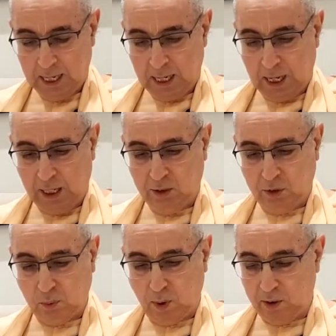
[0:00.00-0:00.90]
I
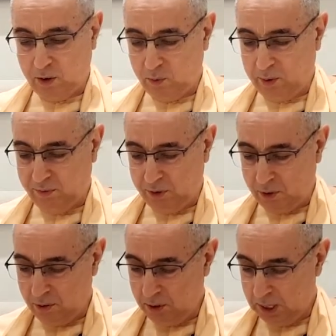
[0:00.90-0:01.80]
just want to
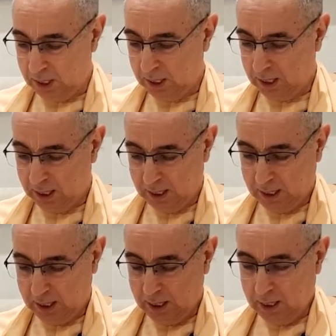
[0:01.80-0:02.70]
review
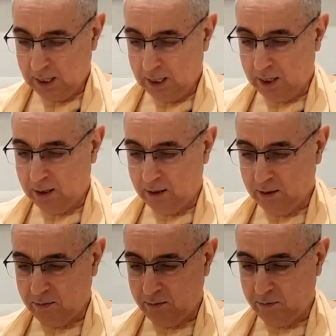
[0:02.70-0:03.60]
uh,
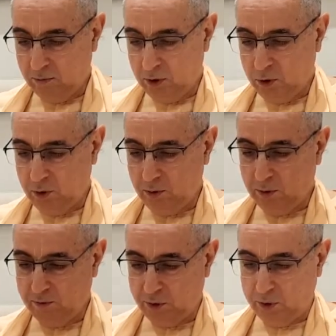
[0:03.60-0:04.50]
the two
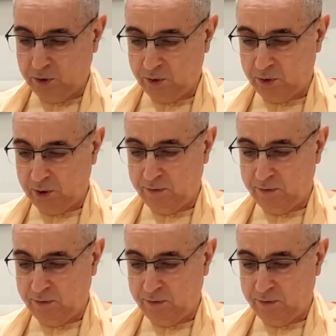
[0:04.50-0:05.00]
verses